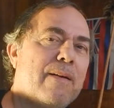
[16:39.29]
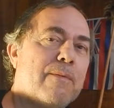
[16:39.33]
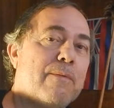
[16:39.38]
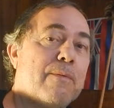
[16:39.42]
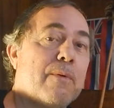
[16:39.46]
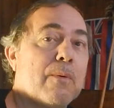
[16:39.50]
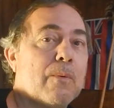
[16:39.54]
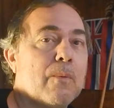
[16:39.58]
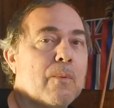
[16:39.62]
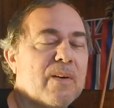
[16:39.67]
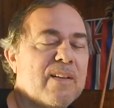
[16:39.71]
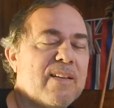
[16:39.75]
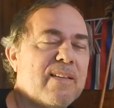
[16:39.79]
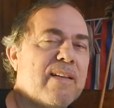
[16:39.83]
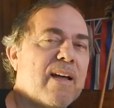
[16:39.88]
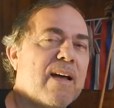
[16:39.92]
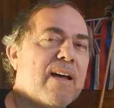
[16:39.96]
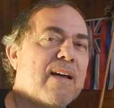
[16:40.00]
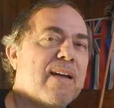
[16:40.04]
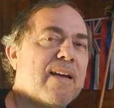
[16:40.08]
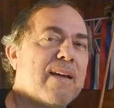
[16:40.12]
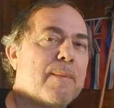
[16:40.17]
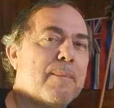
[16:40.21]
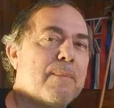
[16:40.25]
for a
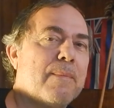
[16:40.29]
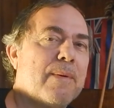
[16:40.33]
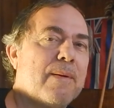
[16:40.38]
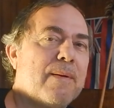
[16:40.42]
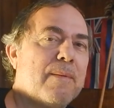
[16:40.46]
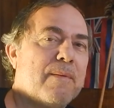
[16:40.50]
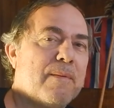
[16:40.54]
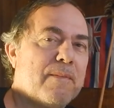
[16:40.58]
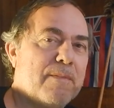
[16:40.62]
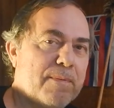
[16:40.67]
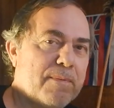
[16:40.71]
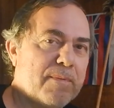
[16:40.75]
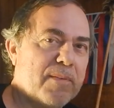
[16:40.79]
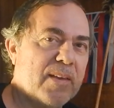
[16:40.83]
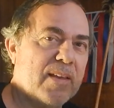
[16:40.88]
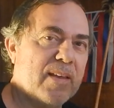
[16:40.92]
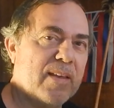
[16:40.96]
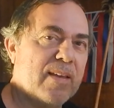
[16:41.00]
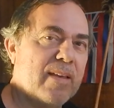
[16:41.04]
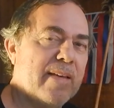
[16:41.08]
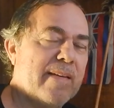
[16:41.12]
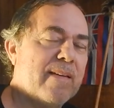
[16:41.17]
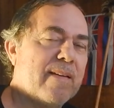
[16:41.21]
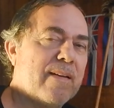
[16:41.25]
one-time
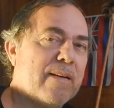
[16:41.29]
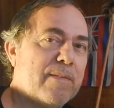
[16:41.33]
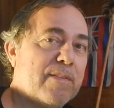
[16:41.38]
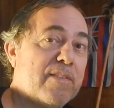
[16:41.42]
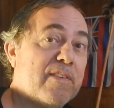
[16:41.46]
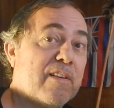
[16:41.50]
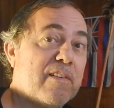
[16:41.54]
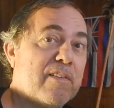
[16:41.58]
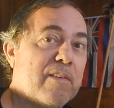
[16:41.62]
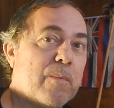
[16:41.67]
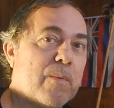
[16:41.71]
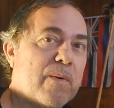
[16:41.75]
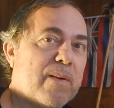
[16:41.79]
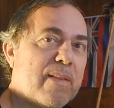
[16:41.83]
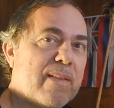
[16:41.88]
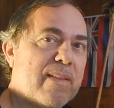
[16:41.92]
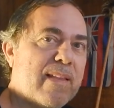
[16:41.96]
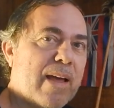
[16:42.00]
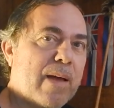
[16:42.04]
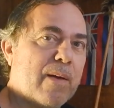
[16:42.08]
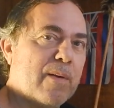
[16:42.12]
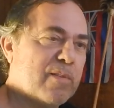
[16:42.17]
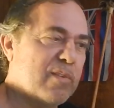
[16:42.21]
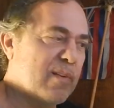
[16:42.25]
fee of
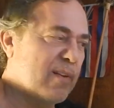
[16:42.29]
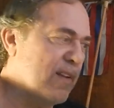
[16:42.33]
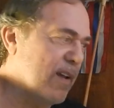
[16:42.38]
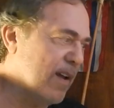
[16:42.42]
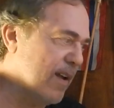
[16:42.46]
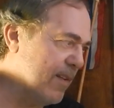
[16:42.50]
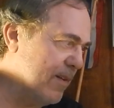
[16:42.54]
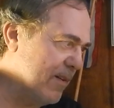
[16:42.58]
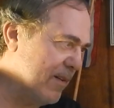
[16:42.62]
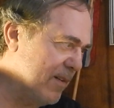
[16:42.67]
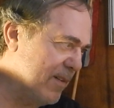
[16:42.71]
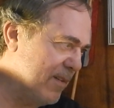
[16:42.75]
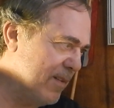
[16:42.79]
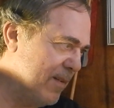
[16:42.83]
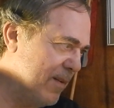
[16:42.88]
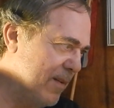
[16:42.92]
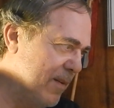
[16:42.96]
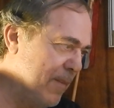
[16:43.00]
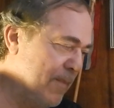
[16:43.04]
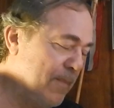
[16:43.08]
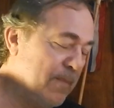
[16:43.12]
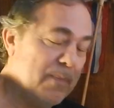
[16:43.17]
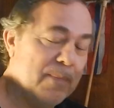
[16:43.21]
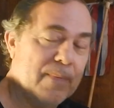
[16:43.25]
$61,000.
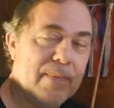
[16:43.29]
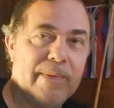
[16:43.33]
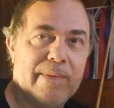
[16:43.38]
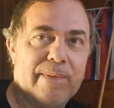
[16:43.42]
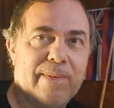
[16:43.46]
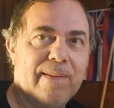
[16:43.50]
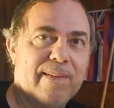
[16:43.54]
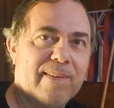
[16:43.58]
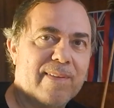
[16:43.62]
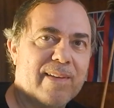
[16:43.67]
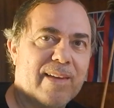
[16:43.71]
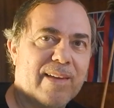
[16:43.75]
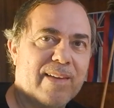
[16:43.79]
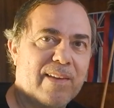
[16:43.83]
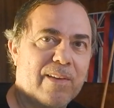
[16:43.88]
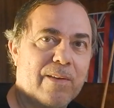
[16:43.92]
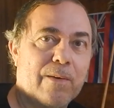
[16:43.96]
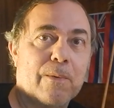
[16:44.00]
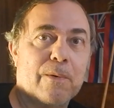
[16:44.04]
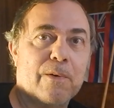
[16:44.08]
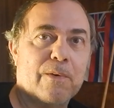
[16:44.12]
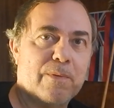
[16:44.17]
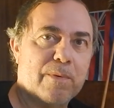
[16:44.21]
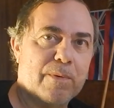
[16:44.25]
It's like
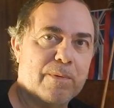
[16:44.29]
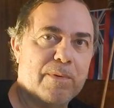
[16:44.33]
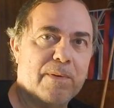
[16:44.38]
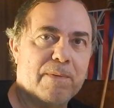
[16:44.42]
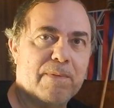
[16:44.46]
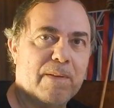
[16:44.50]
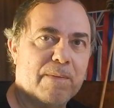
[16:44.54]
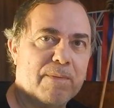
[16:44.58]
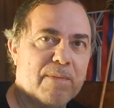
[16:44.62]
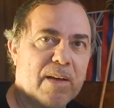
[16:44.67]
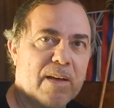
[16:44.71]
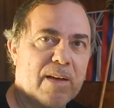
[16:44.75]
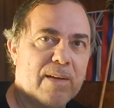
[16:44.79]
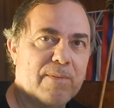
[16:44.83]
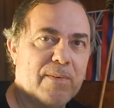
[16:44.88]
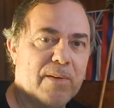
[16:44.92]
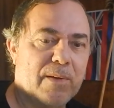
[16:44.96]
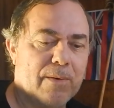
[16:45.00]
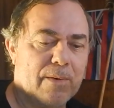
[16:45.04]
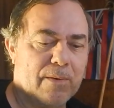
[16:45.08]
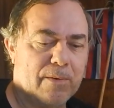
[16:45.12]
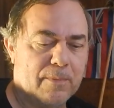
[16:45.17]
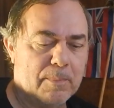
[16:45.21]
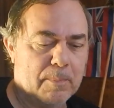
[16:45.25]
yours for 55
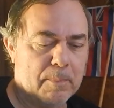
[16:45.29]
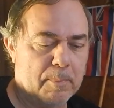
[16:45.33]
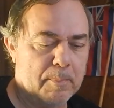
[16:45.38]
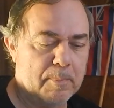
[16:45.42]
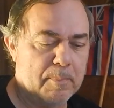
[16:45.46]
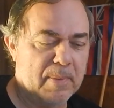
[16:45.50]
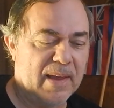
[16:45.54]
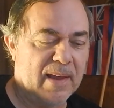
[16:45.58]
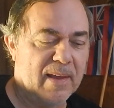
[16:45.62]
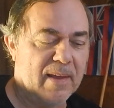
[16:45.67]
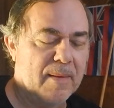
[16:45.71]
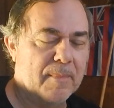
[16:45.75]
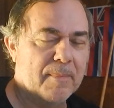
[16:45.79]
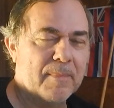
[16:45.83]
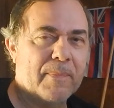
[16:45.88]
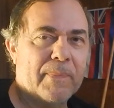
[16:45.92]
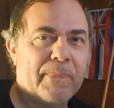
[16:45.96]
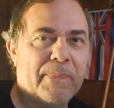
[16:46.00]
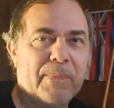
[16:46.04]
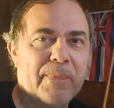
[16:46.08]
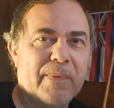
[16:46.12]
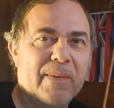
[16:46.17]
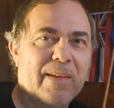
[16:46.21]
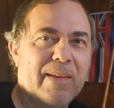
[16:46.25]
years. Bam.
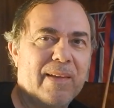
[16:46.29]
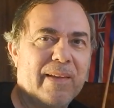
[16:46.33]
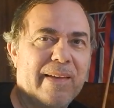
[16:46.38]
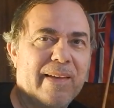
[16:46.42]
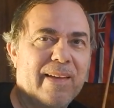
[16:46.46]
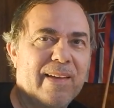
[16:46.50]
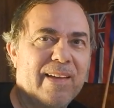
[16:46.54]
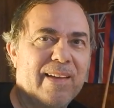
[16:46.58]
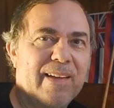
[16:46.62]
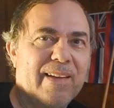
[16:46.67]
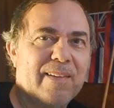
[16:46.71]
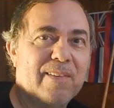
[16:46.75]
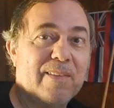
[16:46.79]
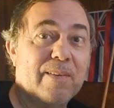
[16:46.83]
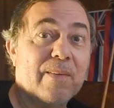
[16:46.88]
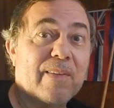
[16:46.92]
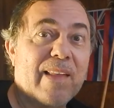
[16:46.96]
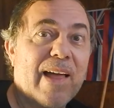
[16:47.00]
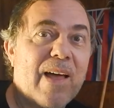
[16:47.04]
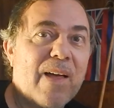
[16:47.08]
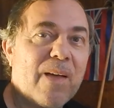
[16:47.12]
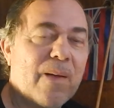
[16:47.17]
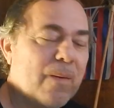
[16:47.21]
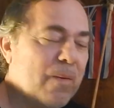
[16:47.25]
So
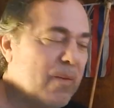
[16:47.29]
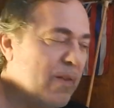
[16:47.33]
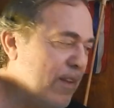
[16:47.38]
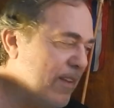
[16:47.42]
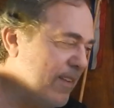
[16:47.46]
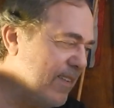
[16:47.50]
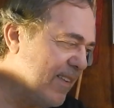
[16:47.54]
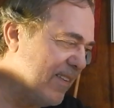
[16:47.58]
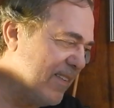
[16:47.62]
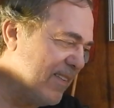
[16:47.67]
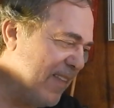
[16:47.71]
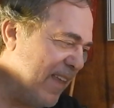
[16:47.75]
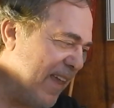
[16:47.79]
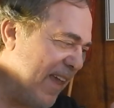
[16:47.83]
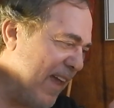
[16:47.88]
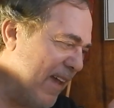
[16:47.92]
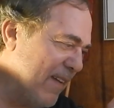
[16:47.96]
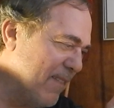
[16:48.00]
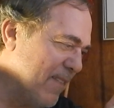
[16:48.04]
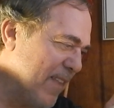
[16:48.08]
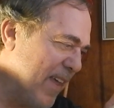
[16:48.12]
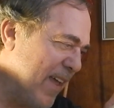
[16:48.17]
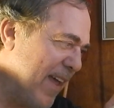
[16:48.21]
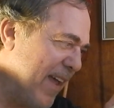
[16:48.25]
now, since they
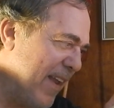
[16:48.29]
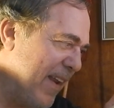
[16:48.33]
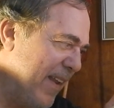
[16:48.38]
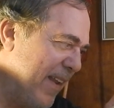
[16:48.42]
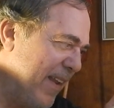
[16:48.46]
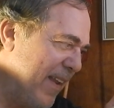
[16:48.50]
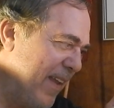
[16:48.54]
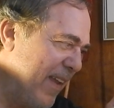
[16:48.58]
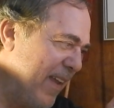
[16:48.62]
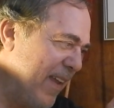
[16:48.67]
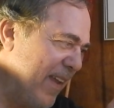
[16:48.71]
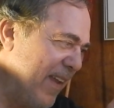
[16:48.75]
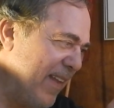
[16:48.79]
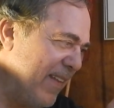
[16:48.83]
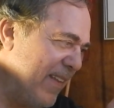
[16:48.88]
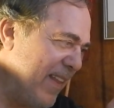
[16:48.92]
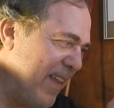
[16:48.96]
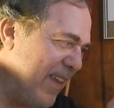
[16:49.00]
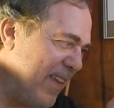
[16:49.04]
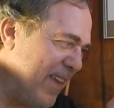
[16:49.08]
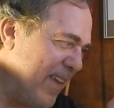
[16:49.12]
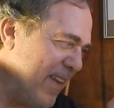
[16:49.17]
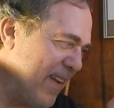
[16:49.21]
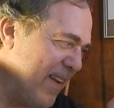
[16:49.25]
have that,
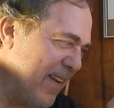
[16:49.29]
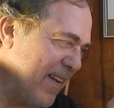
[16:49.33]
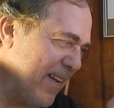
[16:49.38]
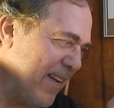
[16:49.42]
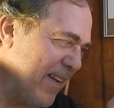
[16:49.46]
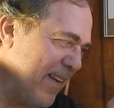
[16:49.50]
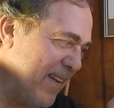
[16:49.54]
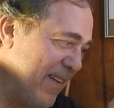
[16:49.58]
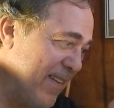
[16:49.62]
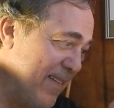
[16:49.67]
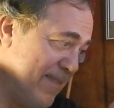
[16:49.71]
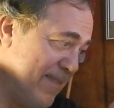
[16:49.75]
they can